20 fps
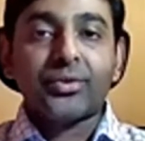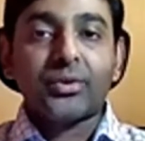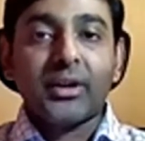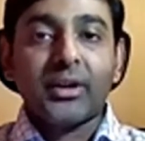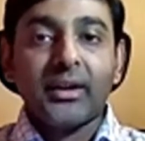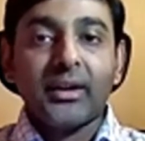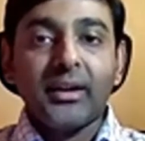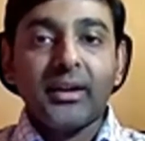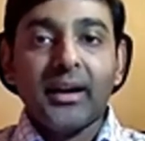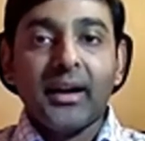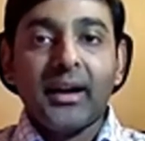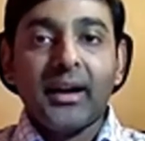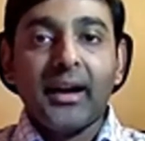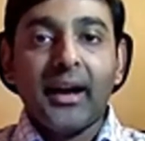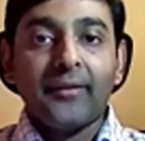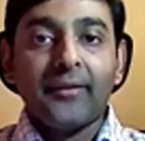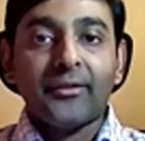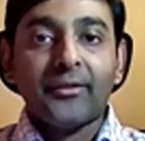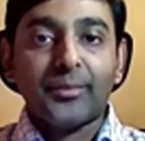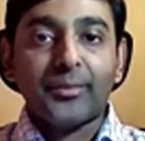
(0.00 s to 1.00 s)
So
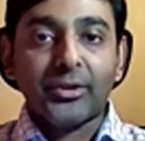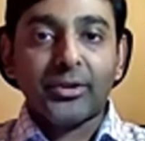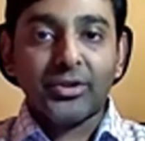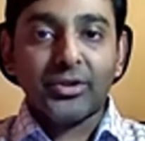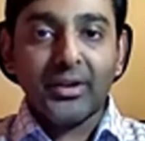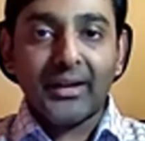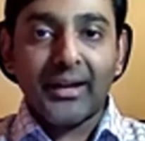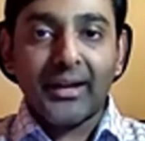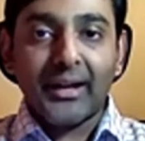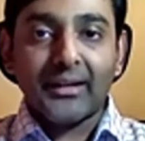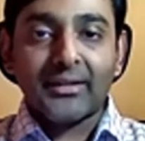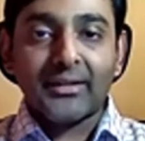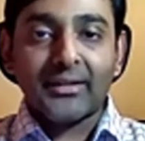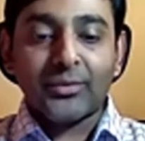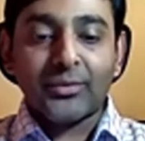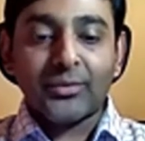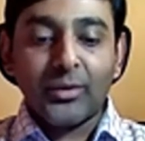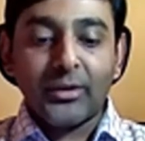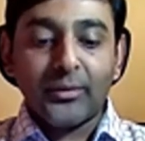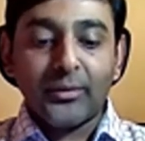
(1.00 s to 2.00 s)
today I have a special
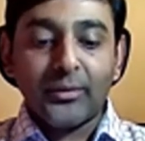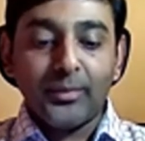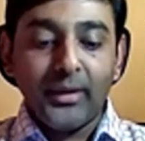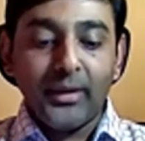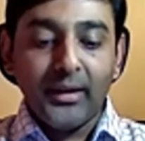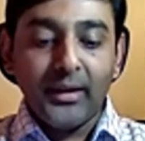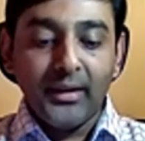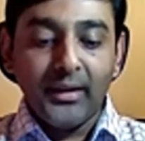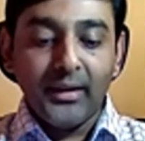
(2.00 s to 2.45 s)
guest with me,